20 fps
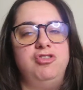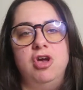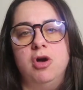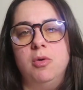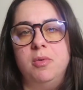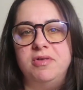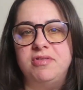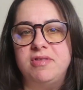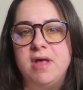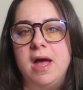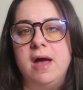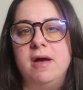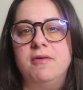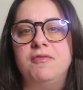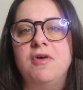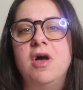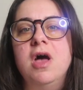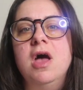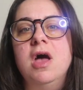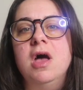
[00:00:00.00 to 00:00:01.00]
You always
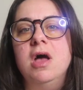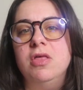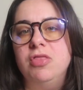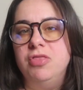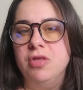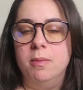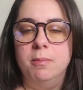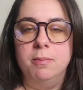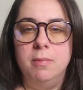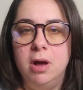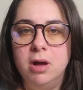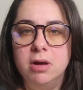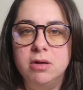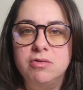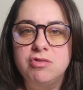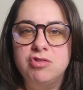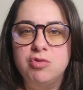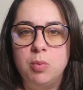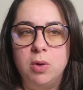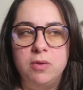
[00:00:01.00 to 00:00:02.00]
have the mugs